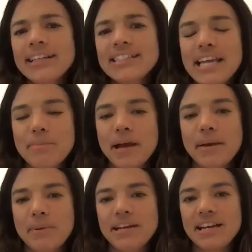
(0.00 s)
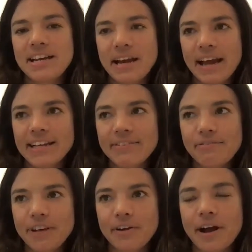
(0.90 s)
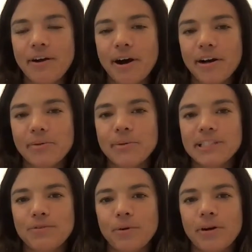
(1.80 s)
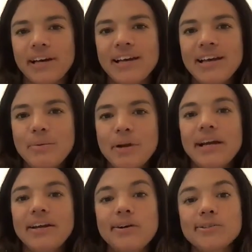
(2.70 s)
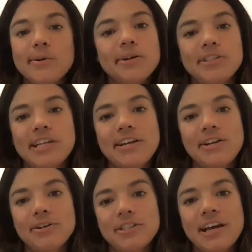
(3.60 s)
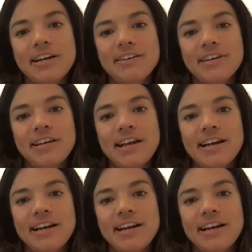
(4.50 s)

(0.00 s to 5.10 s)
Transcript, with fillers: can state my opinion and I can figure out right. arguments for it, but I can yep. also understand your side of it.